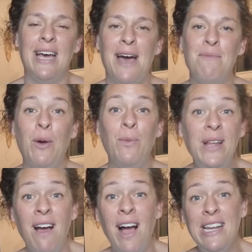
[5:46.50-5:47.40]
But
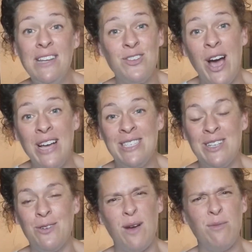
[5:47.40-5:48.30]
when I left high
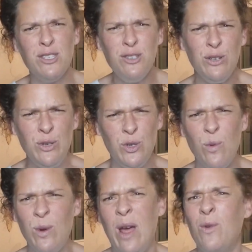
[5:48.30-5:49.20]
school, I wasn't too
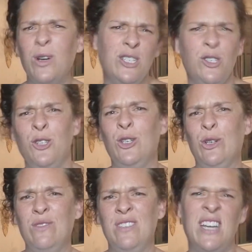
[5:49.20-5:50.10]
sure what I wanted to do.
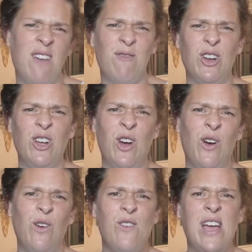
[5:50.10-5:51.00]
Did I want to
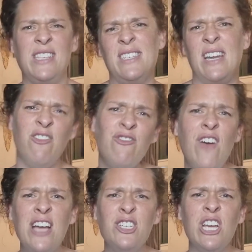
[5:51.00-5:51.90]
go and study
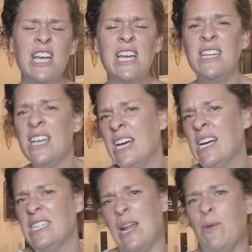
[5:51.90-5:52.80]
fashion?
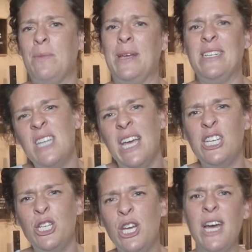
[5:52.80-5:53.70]
Did I want to be a
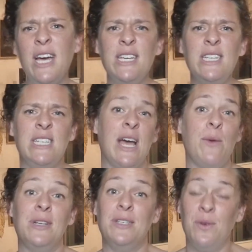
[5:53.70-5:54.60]
teacher? Did I
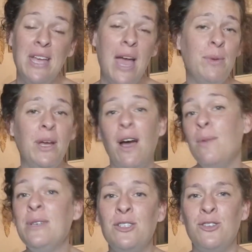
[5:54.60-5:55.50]
want to do a gap year? I
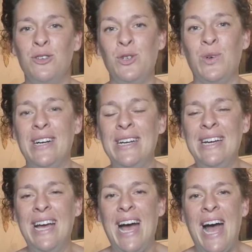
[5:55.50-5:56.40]
wasn't too sure.
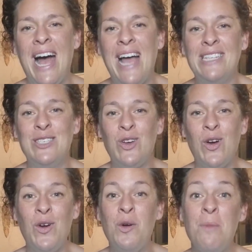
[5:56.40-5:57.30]
And
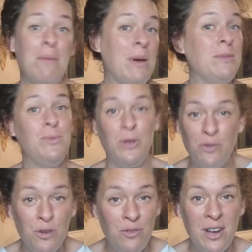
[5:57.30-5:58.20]
so my mum's
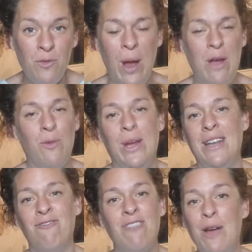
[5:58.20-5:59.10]
beautiful friend
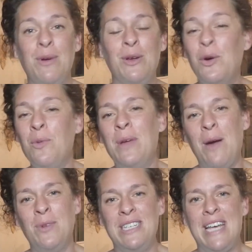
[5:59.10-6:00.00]
Raywin called me
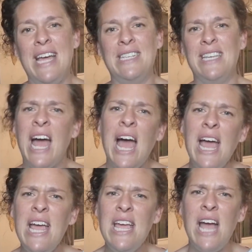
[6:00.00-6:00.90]
up one day and said,
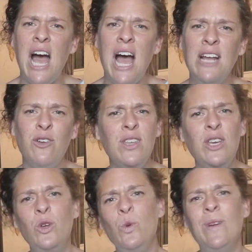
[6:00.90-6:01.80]
hey, I know
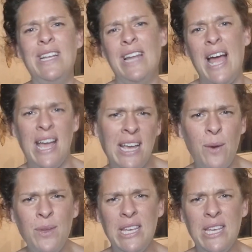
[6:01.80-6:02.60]
that you really like hanging out with